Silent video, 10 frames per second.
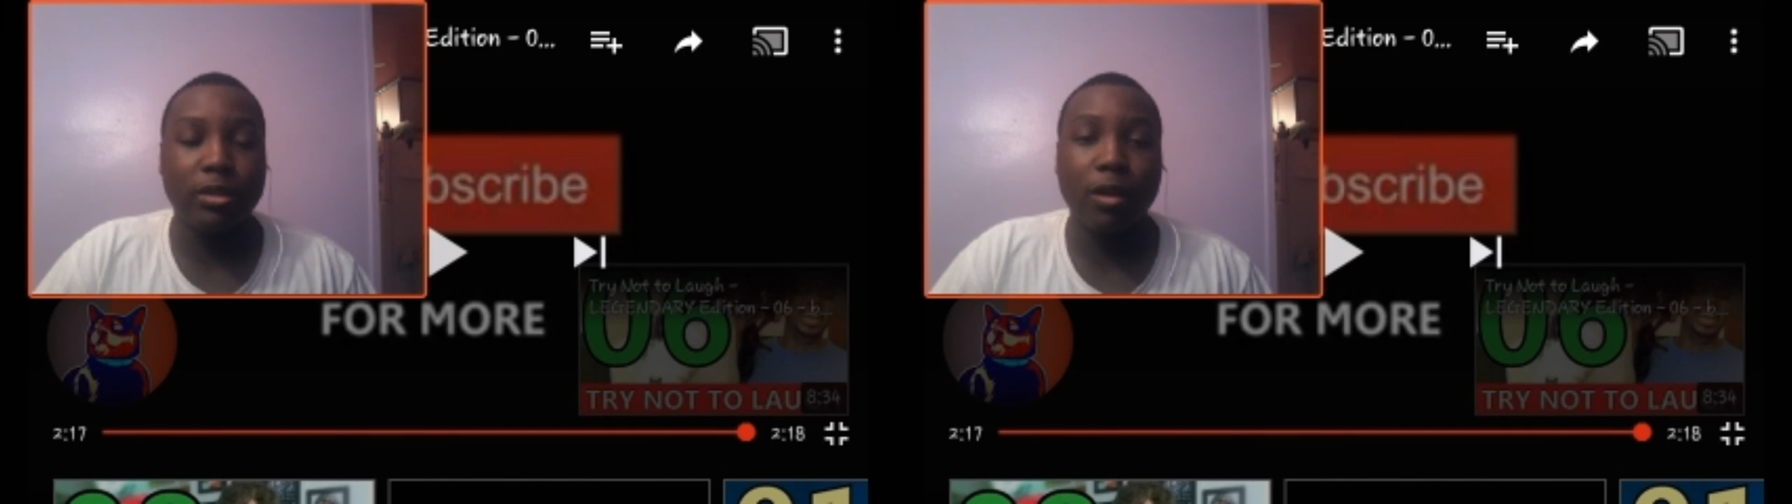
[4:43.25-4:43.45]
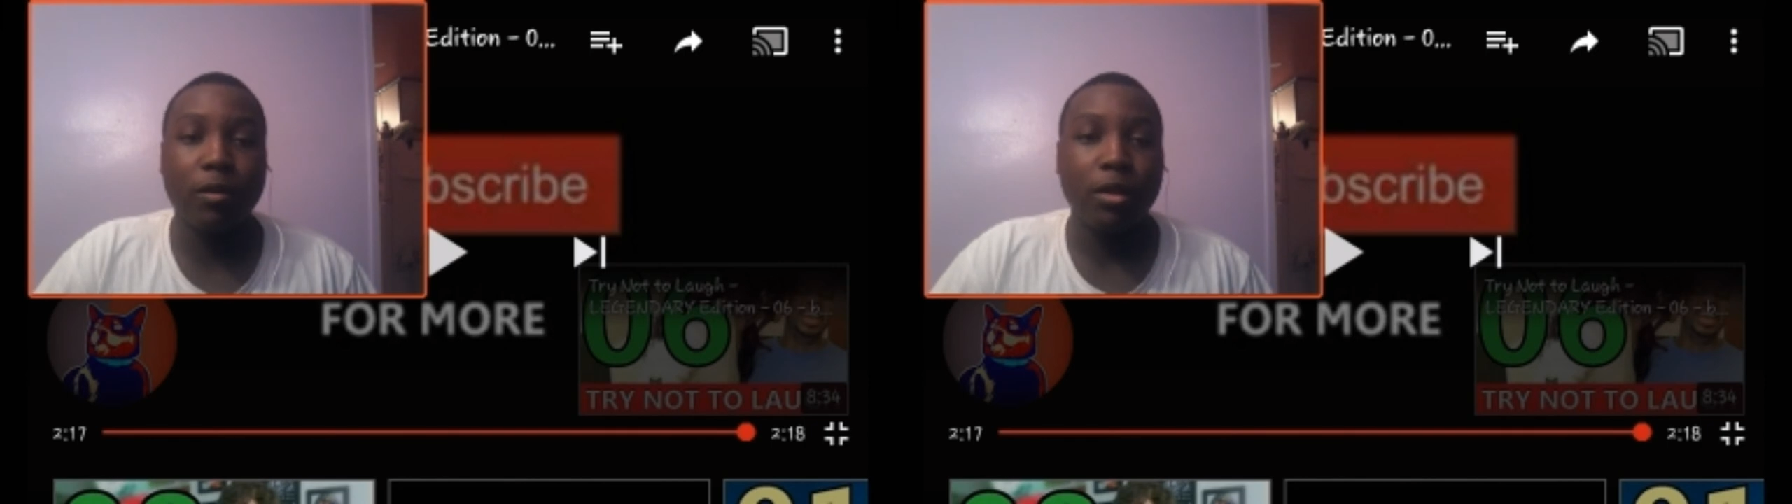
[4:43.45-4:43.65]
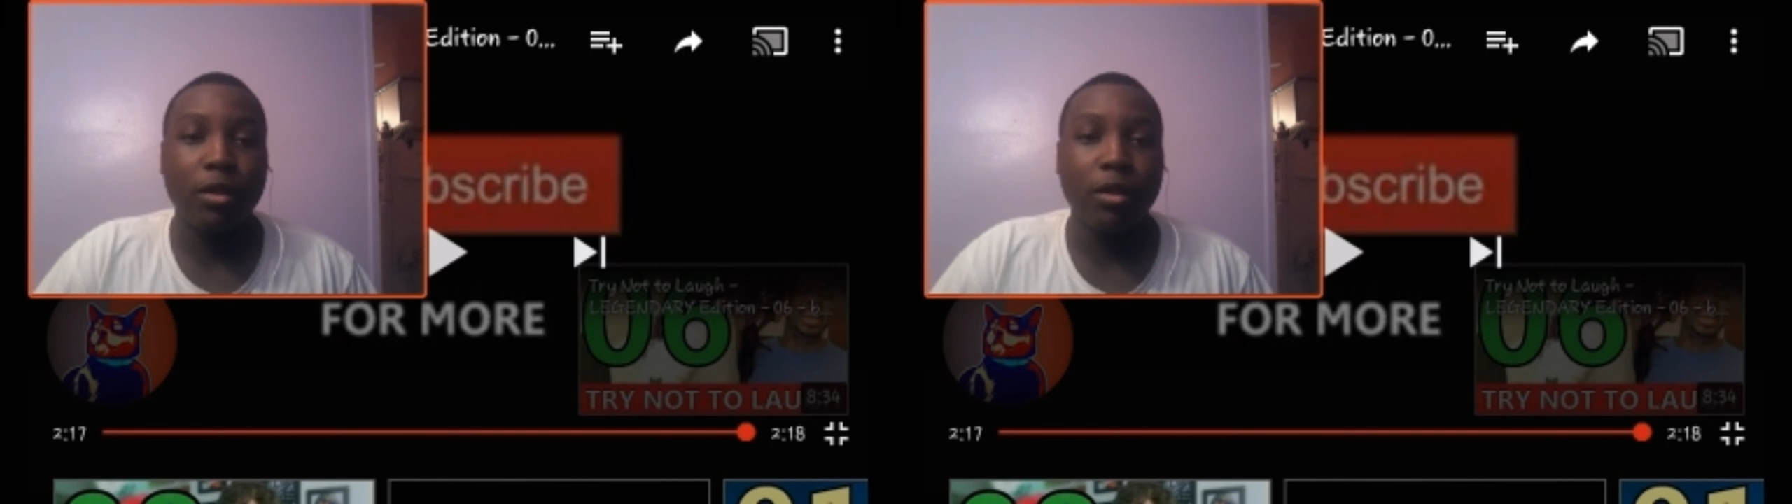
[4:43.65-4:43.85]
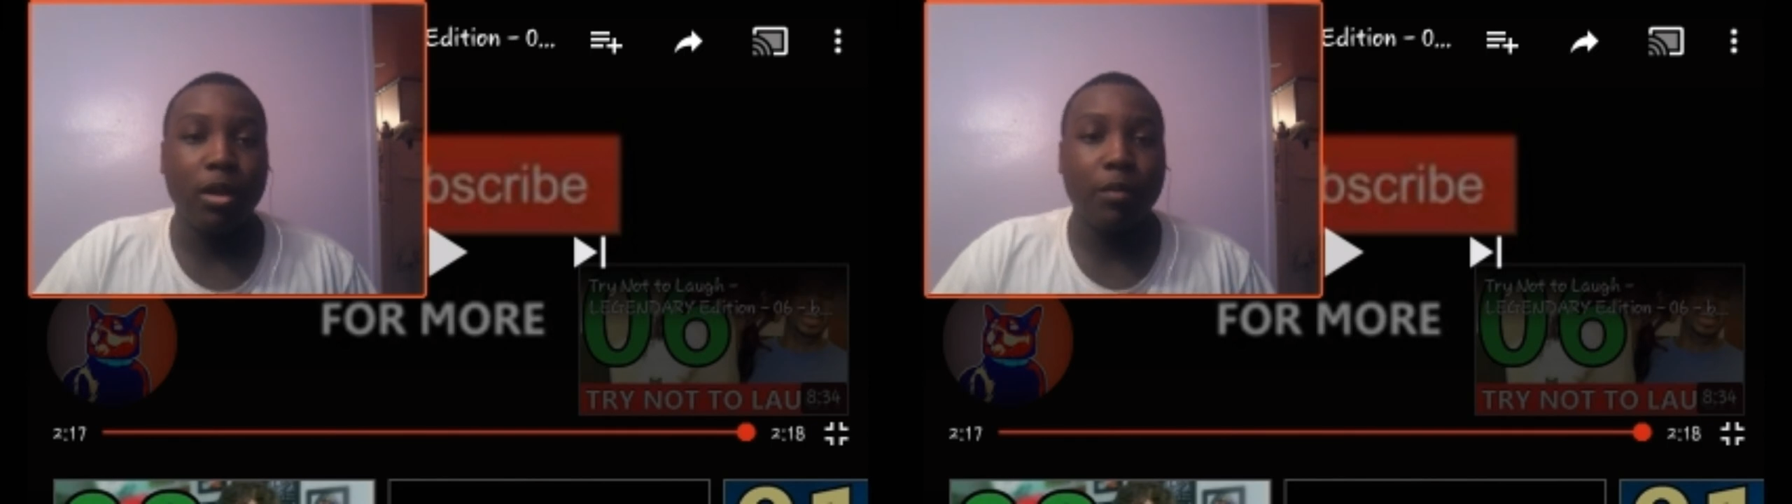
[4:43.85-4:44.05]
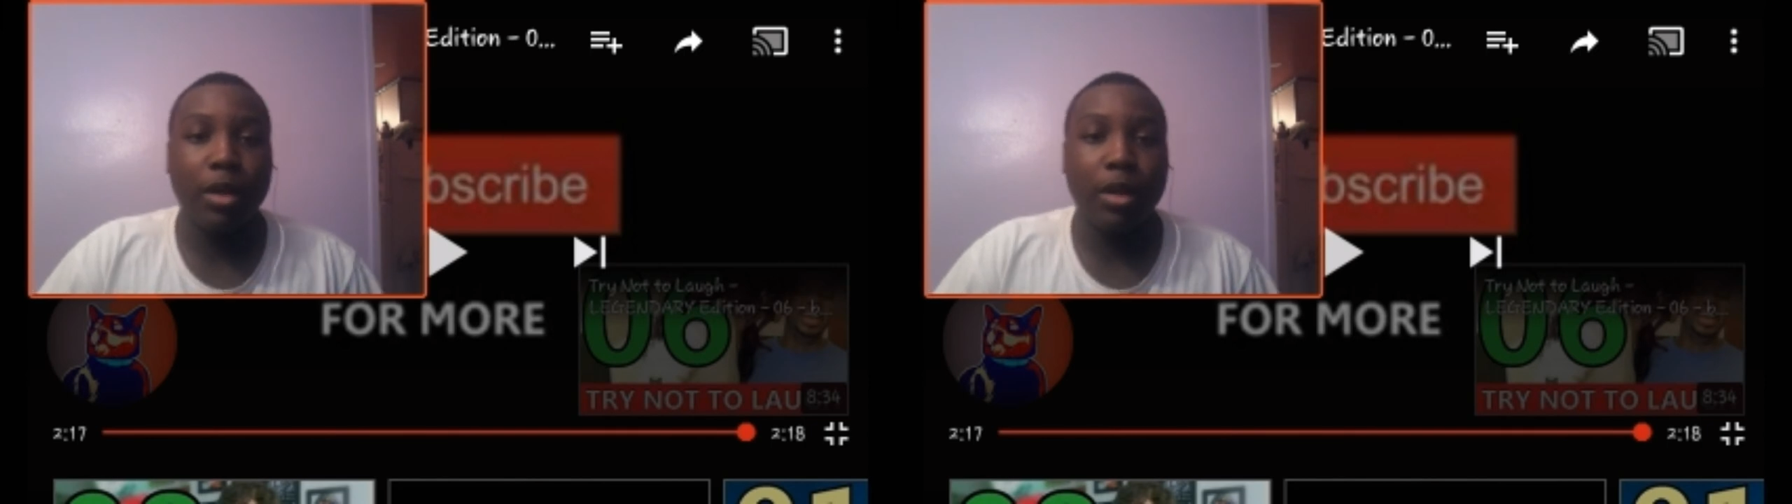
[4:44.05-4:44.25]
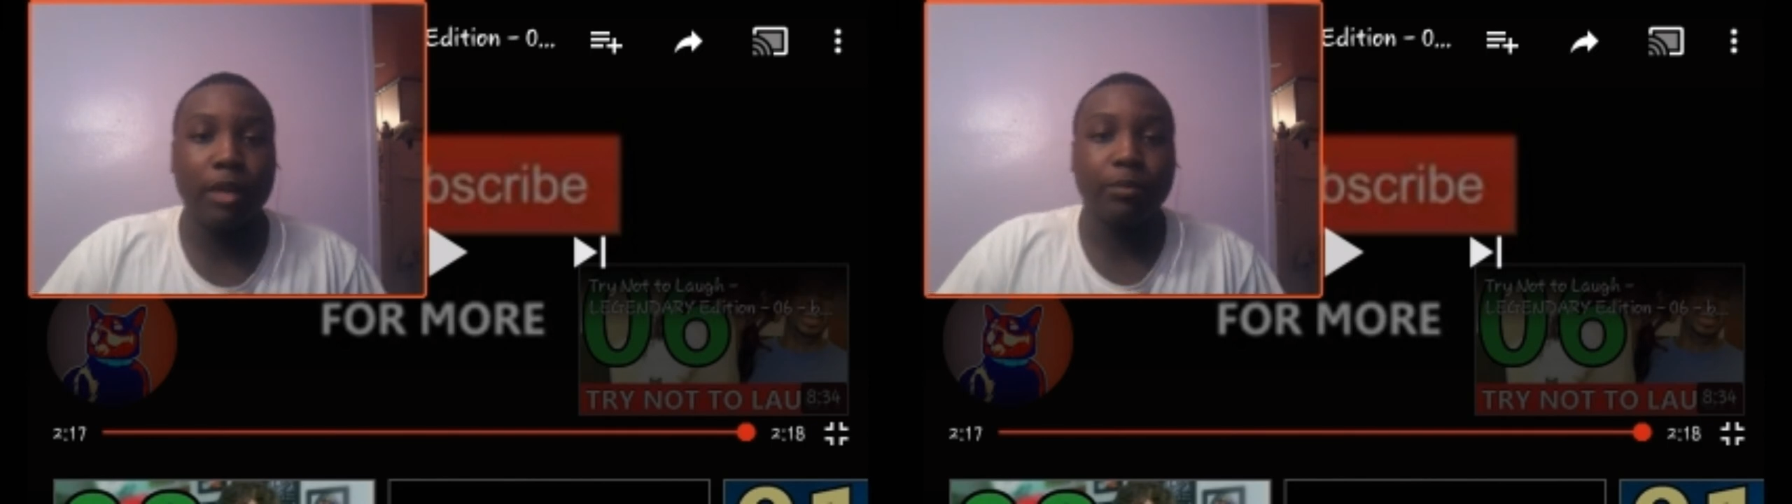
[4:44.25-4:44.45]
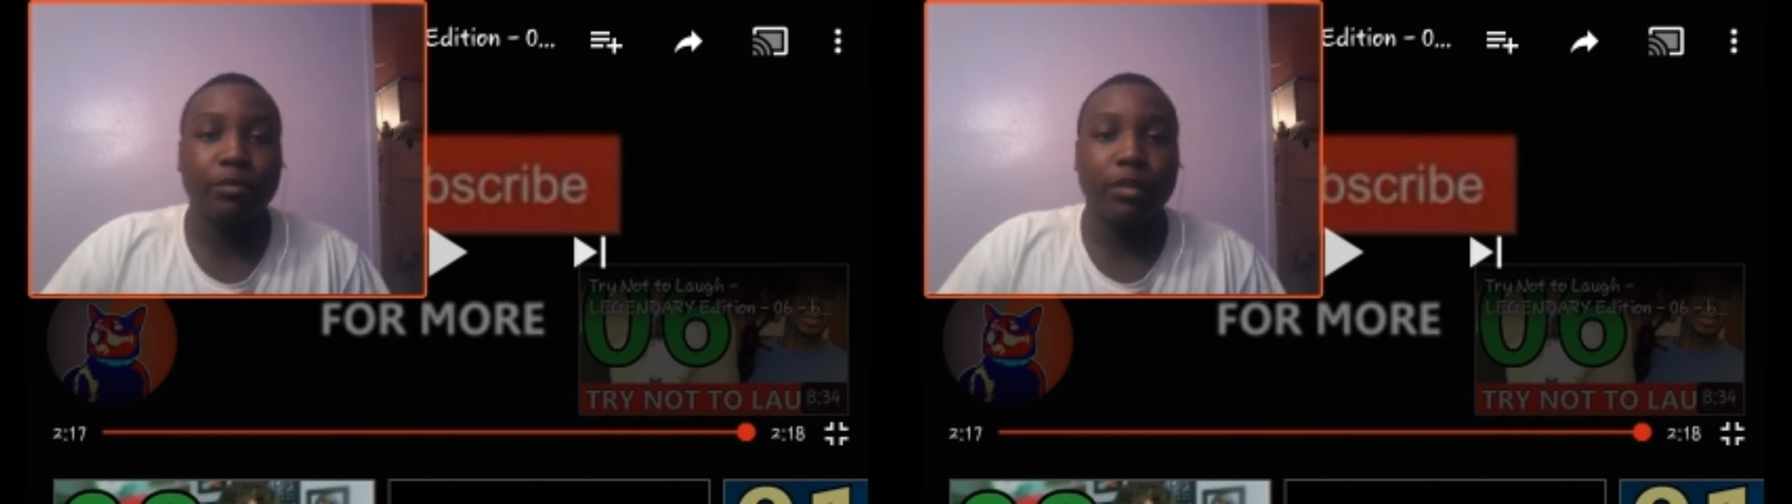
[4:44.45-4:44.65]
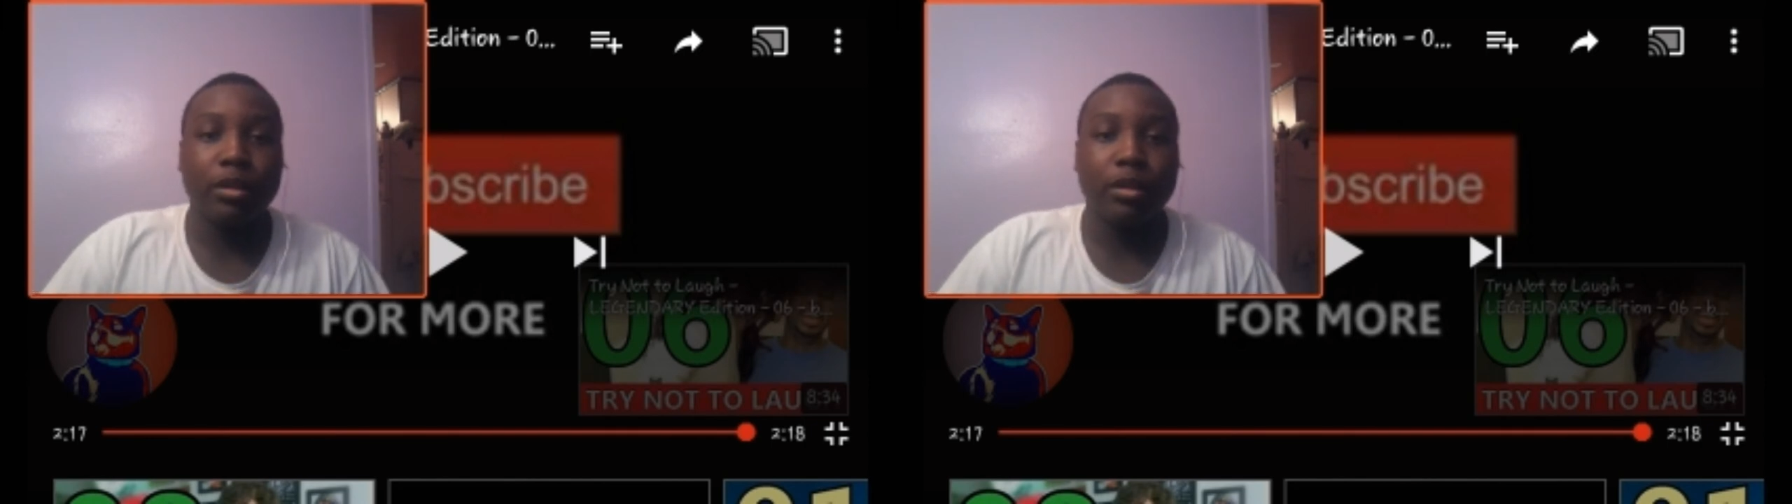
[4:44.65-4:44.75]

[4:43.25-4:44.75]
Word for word: slow. But...